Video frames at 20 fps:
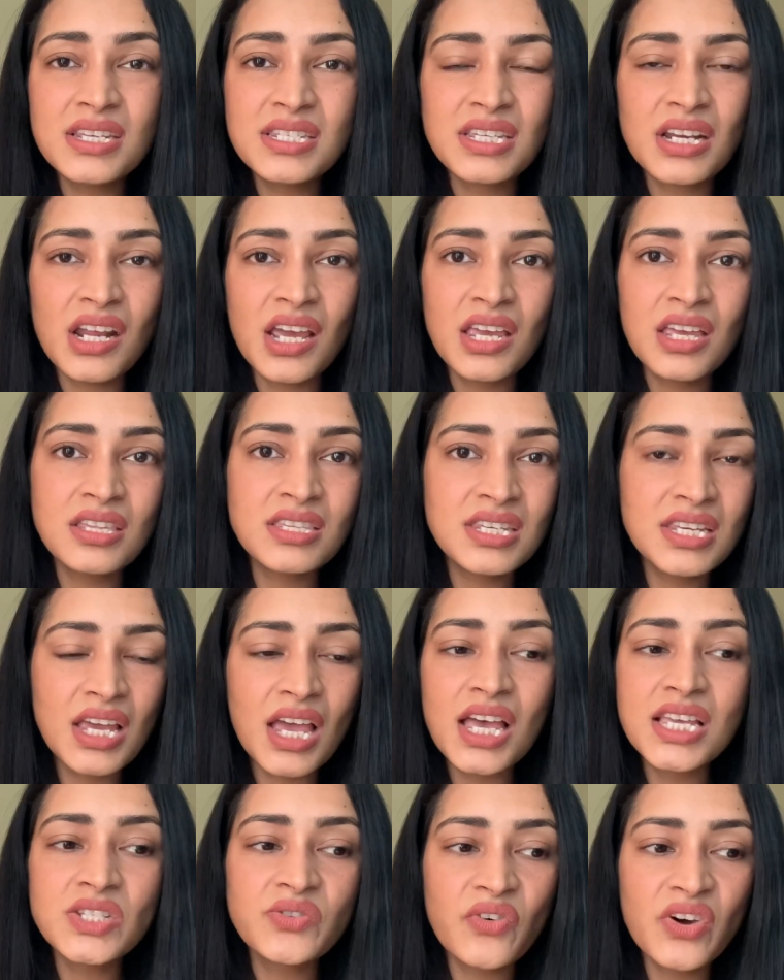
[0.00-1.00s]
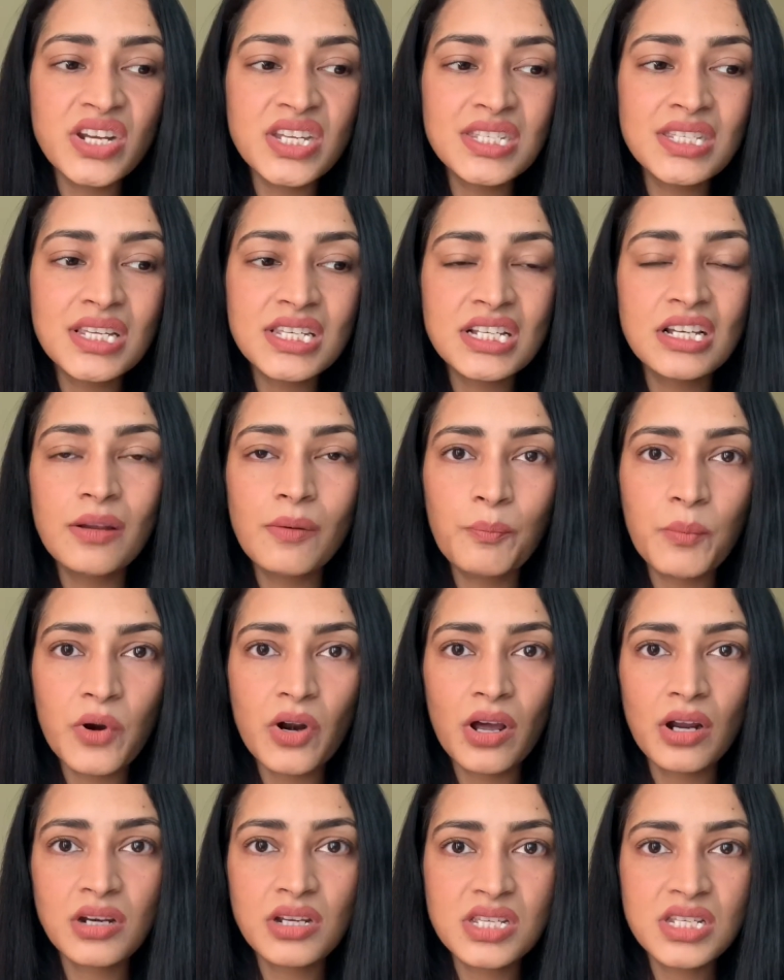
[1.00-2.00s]
that I can say as far as this lip
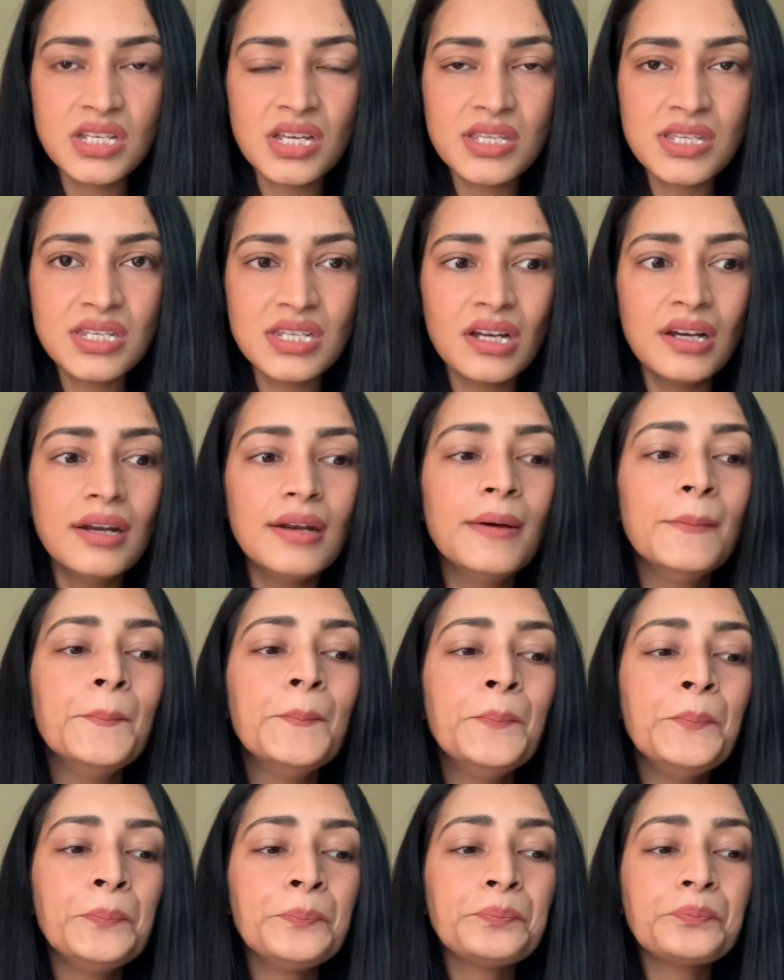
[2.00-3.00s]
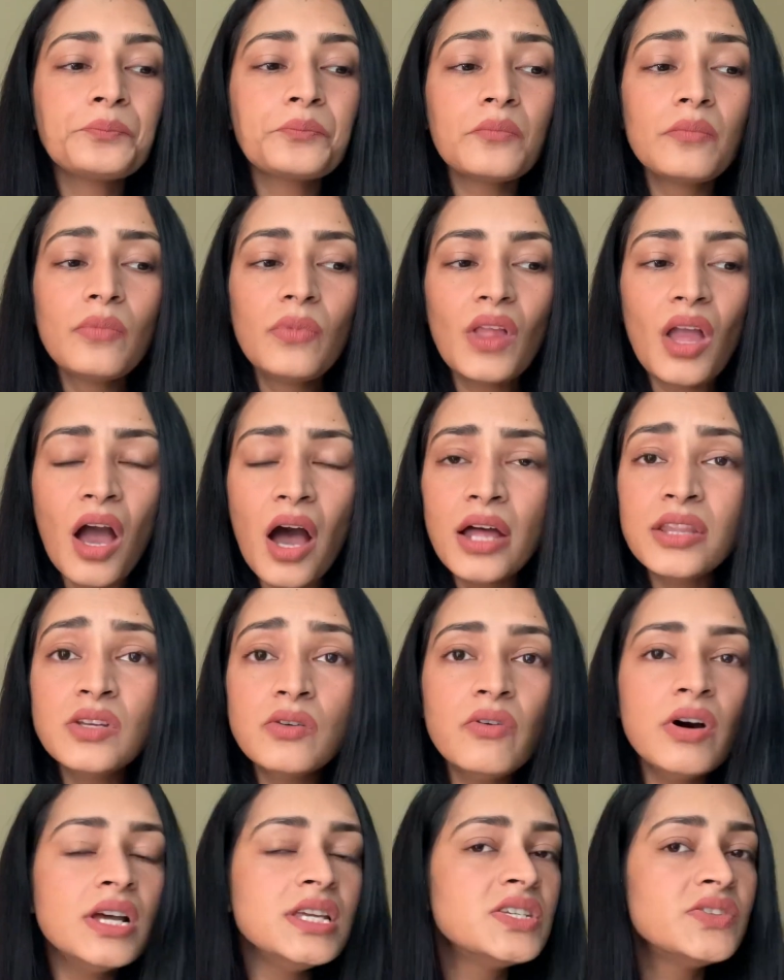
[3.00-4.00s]
product is concerned.
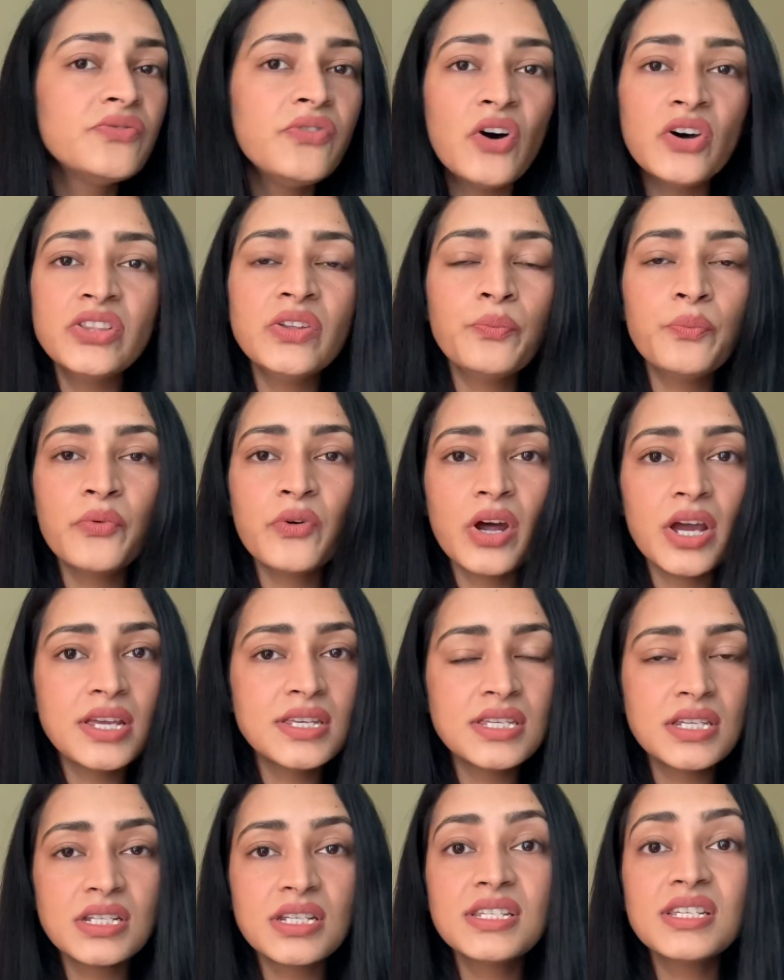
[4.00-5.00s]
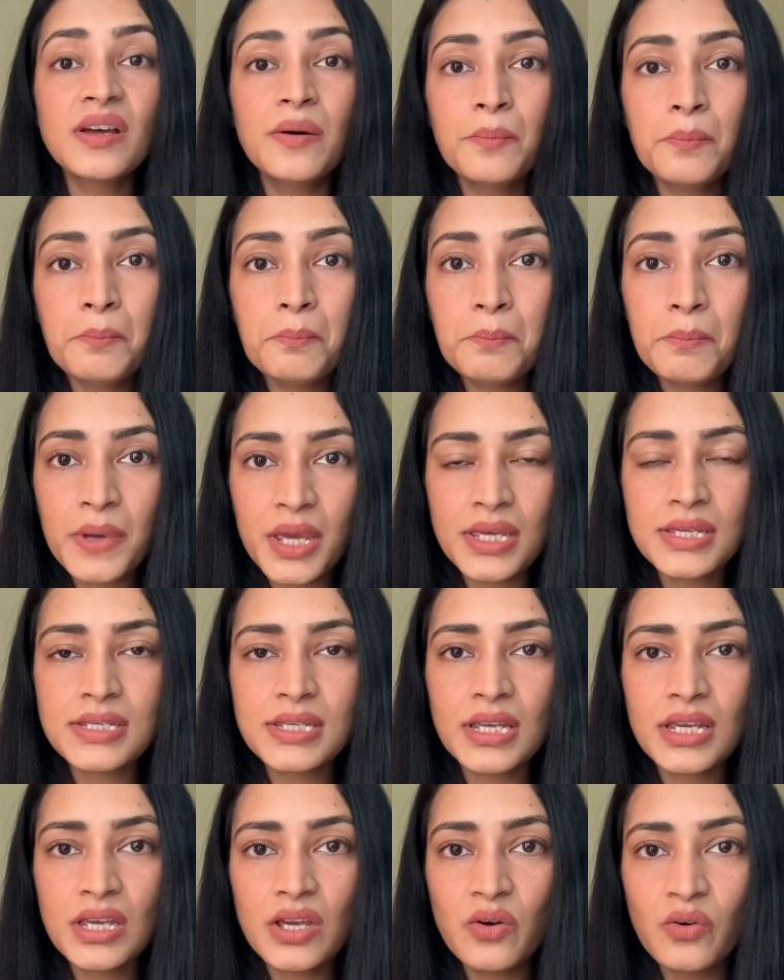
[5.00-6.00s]
Otherwise, for the price, it is
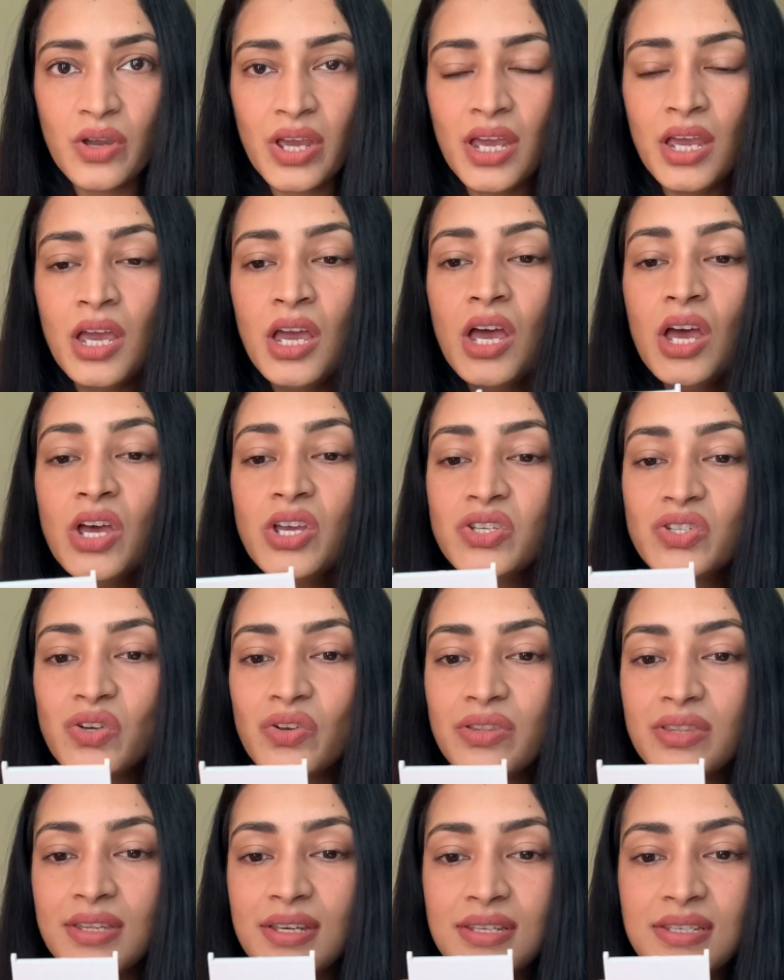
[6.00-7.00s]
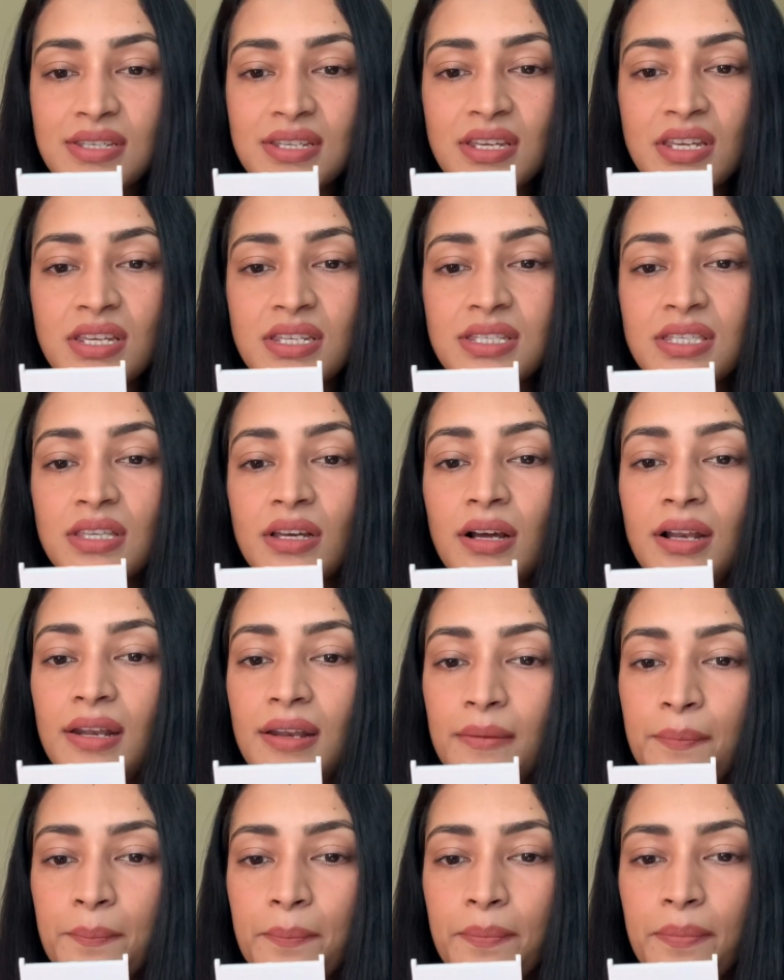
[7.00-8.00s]
amazing. Okay, so this is the lip